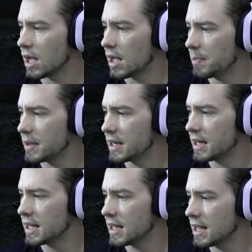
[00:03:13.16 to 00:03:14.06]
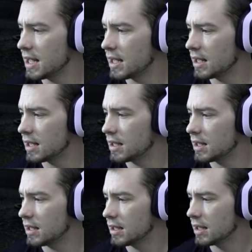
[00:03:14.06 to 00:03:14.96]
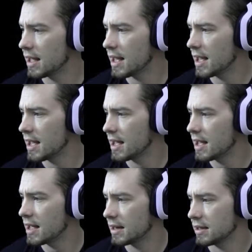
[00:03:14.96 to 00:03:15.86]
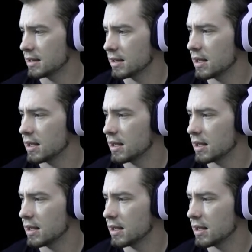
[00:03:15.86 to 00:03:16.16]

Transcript: up in here, and